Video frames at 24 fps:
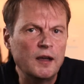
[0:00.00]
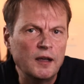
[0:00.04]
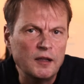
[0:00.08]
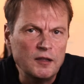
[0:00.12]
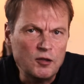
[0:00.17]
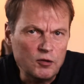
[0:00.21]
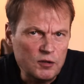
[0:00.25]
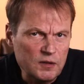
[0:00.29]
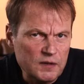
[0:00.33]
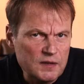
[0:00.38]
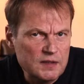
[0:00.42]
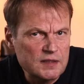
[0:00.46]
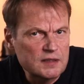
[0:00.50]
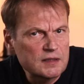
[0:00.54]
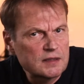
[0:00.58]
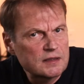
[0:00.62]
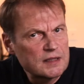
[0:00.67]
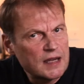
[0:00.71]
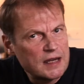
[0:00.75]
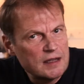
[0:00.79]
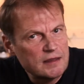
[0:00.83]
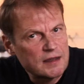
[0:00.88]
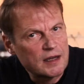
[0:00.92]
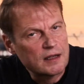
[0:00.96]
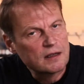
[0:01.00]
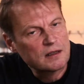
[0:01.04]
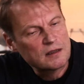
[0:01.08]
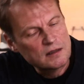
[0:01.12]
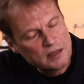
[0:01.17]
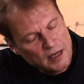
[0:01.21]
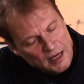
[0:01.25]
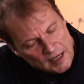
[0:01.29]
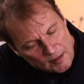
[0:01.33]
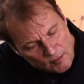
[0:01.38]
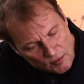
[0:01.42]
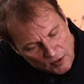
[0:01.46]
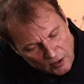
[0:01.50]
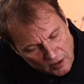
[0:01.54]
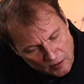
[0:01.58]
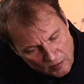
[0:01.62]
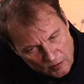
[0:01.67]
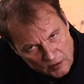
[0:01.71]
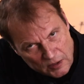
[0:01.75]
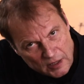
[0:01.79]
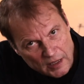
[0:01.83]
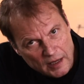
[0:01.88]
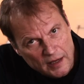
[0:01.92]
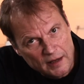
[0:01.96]
You could say that
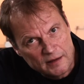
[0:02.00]
timecode